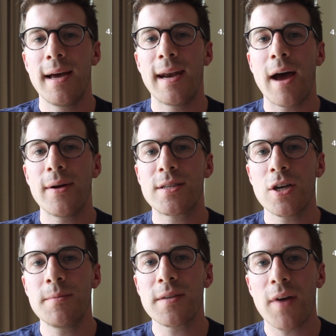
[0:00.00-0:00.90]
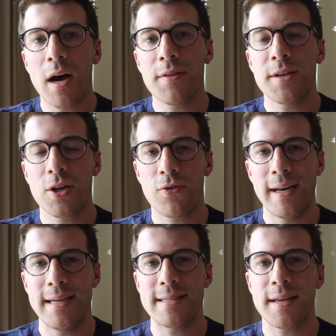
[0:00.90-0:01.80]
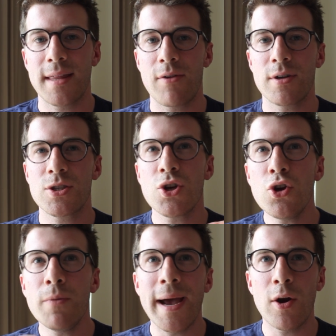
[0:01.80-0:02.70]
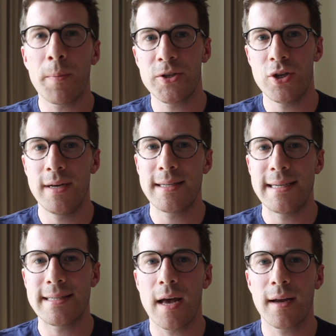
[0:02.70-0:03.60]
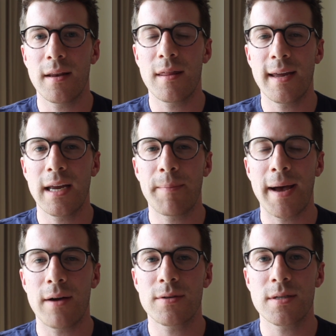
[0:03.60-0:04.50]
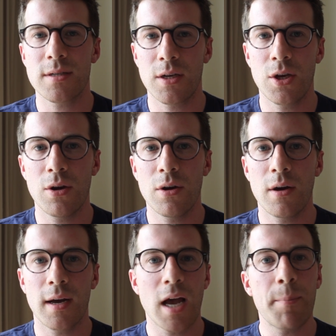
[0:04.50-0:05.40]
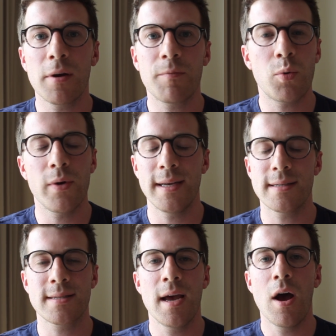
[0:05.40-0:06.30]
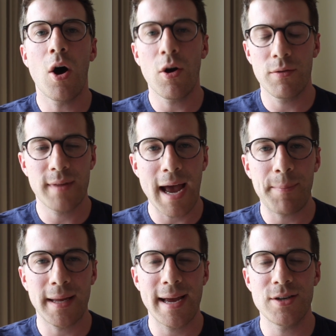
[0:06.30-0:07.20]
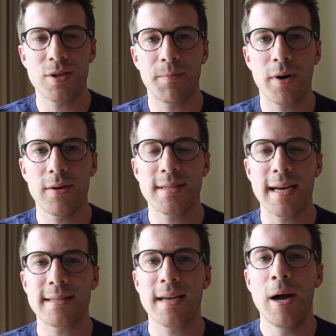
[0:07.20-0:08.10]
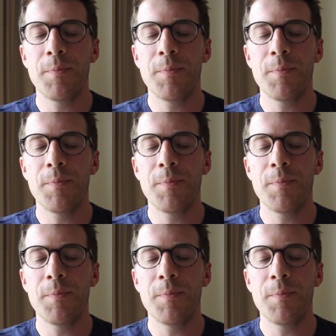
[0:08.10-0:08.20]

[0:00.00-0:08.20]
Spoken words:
Now, in terms of other degrees, there are 2 main opportunities that I can think about to secure a couple of points on the application process.